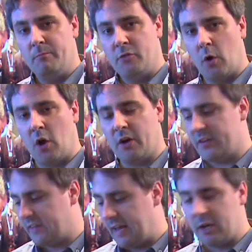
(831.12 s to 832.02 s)
No longer
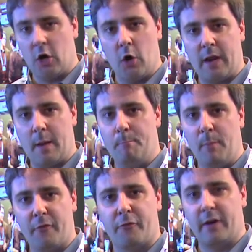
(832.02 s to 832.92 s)
does it encode it and
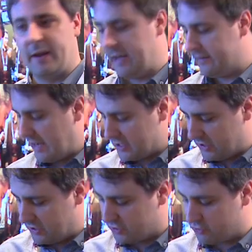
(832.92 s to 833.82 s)
buffer it, it's
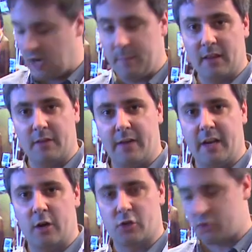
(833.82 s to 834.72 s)
actually streaming the
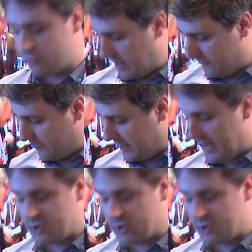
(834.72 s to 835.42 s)
video straight from the